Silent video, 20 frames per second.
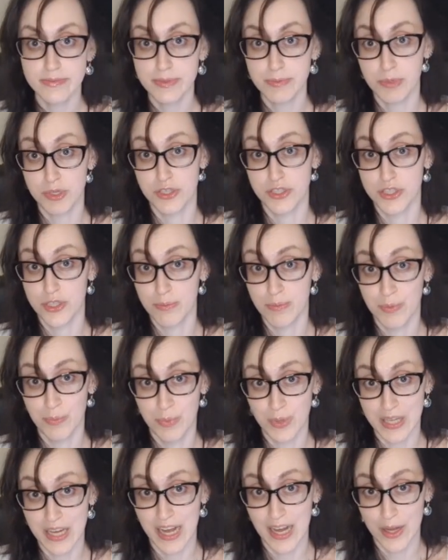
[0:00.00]

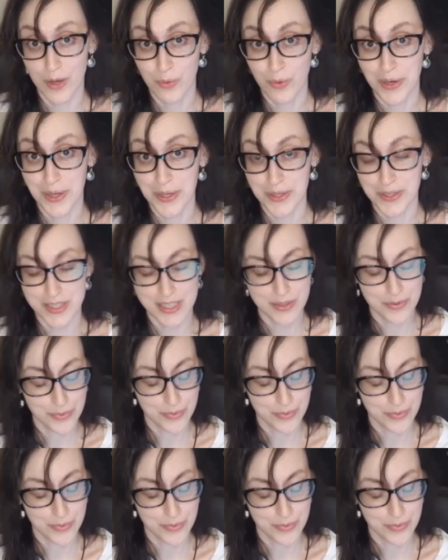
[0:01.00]
presumably high quality.